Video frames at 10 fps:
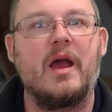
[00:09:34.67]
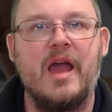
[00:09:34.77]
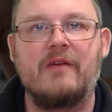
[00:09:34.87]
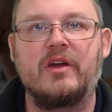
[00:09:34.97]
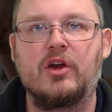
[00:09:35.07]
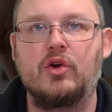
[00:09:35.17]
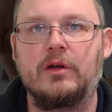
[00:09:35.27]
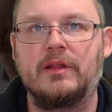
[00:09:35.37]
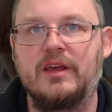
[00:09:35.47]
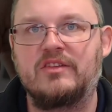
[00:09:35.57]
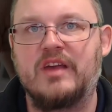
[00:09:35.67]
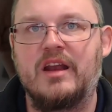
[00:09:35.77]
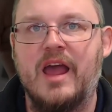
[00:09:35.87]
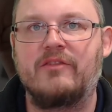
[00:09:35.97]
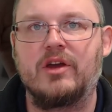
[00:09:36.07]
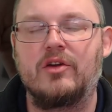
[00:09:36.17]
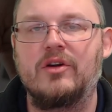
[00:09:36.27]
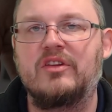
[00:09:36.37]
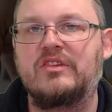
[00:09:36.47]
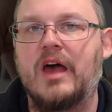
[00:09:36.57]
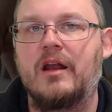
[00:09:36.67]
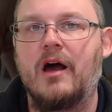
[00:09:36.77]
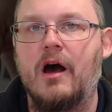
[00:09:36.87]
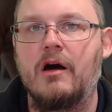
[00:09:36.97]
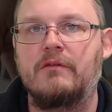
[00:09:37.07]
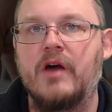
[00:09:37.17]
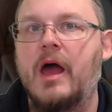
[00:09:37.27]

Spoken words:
Having a good lease and having a good set of